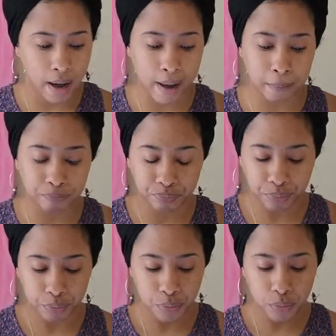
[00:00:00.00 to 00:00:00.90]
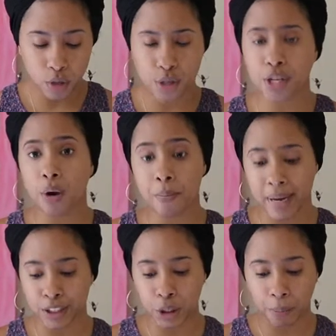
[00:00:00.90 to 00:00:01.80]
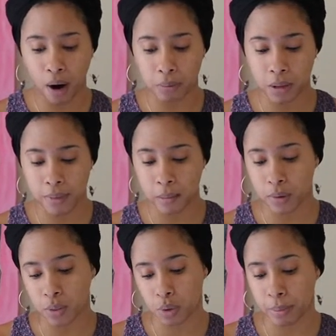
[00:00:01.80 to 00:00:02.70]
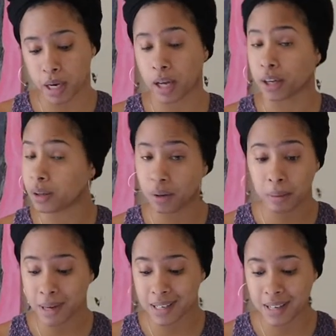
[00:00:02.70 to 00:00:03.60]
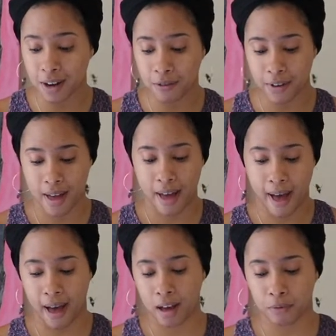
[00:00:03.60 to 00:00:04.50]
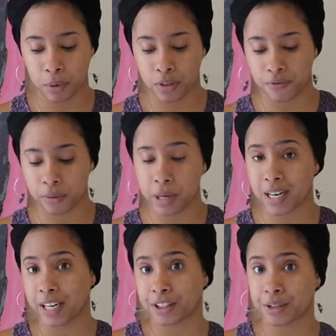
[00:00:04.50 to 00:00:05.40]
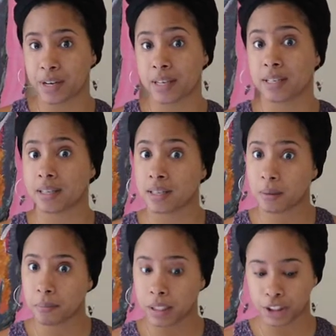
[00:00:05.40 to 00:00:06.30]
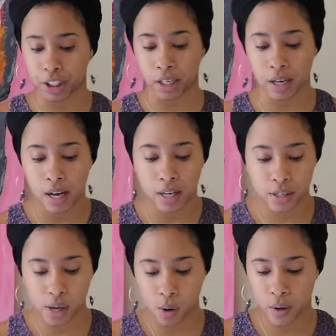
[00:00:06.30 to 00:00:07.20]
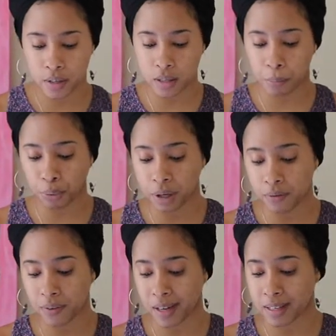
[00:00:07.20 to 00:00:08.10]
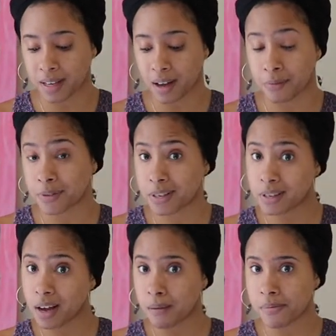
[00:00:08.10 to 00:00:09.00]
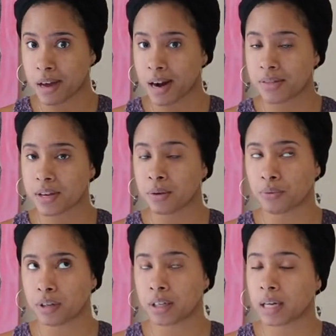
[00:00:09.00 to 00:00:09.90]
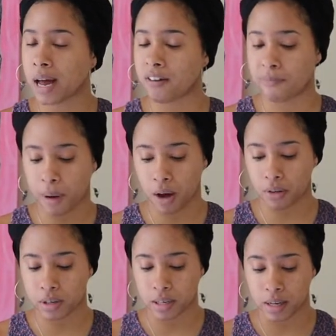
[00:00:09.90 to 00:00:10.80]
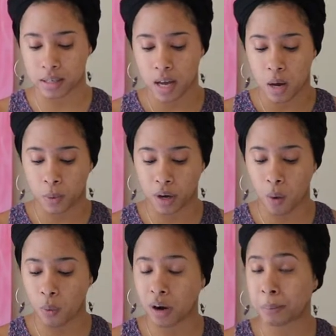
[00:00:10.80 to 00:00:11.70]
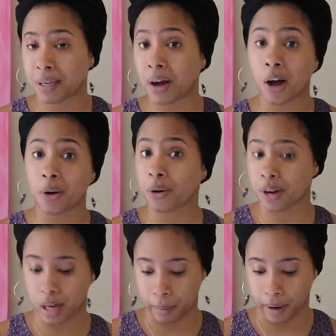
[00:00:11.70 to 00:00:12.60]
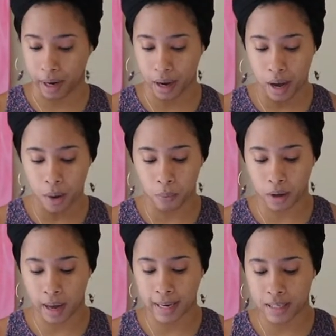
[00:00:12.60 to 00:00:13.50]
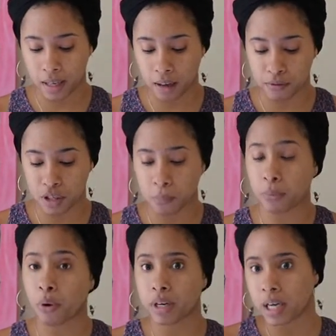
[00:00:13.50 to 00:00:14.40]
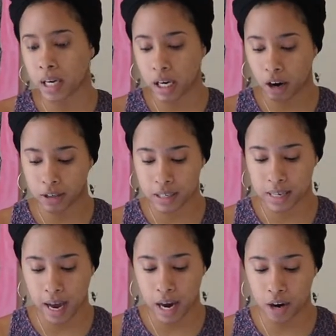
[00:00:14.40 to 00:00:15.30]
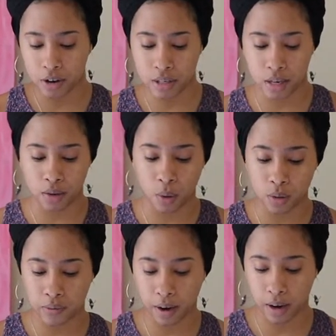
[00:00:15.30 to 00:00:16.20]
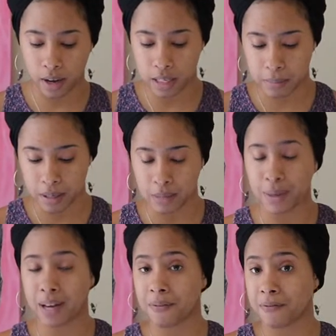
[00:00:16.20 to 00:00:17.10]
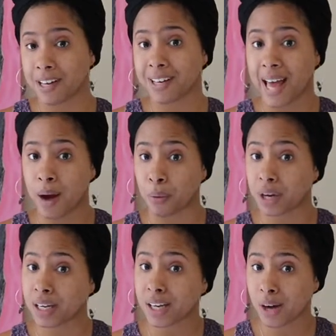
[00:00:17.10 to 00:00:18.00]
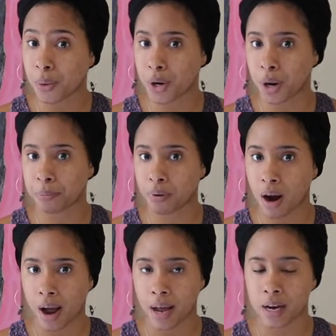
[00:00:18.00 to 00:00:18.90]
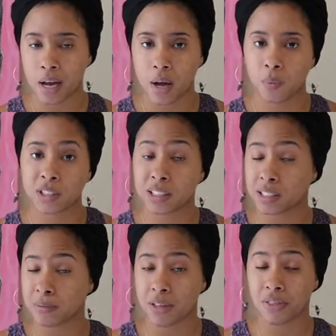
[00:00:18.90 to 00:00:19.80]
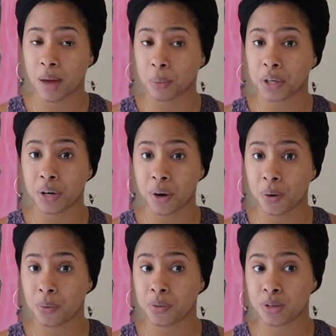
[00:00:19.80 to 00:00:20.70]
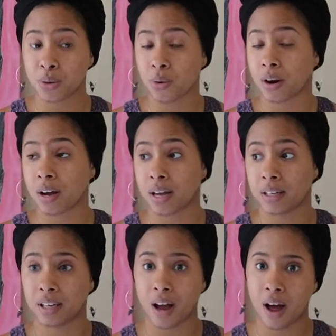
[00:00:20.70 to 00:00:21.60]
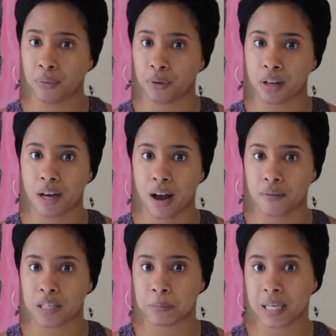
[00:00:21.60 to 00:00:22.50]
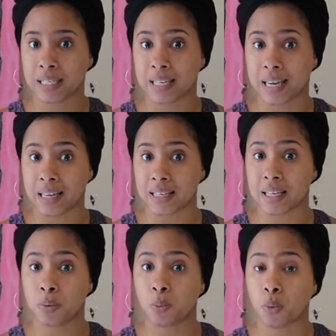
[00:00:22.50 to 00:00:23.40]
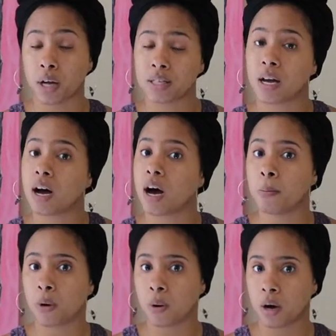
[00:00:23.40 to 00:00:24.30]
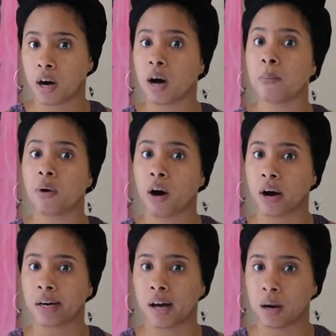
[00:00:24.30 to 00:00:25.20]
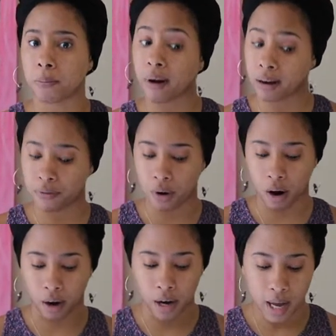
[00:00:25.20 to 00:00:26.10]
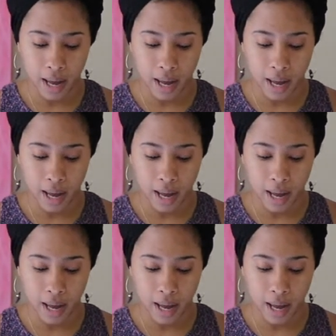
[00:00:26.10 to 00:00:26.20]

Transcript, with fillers: Um, so a major problem that most women, including myself, have with the feminine nature is submission. So it's the prefix of sub that I think really kind of bothers us. We don't want to be under anybody. The idea of subordinating our desires and those of our husbands may offend our ego and our pride, which is something that we know the Torah and Yah really kind of speaks against. He wants a humble, a humble heart and not a prideful heart.